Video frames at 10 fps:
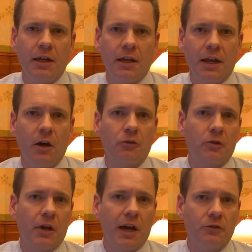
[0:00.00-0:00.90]
in a health
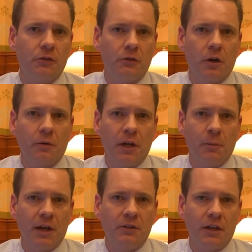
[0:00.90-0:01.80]
class that they're already
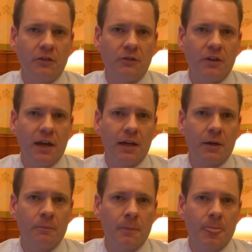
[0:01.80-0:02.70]
mandated to take.
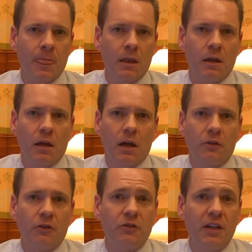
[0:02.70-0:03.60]

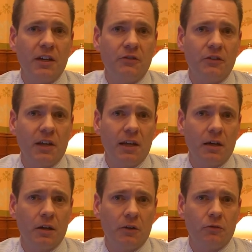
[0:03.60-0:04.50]
The
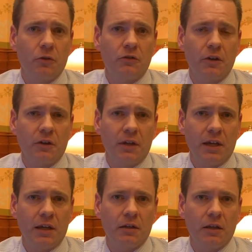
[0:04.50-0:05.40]
CDC,
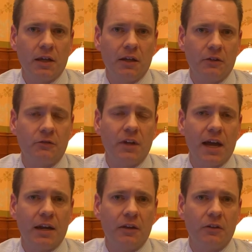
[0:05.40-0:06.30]
unfortunately, has
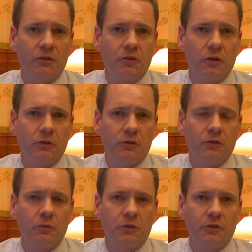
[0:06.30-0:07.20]
data that shows that
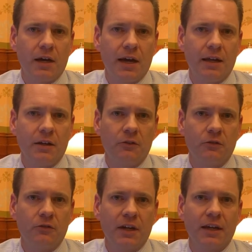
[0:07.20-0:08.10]
suicide is
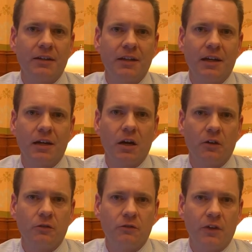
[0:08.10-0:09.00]
the second leading
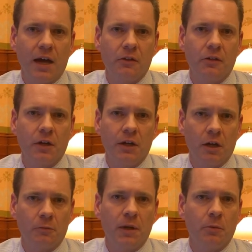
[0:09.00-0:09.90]
cause of death in
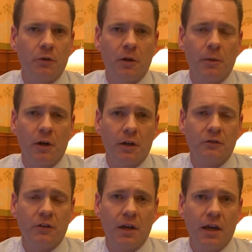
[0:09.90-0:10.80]
young people in America
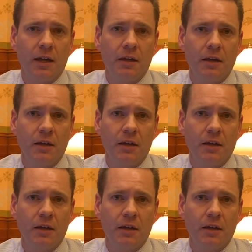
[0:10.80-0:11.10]
today.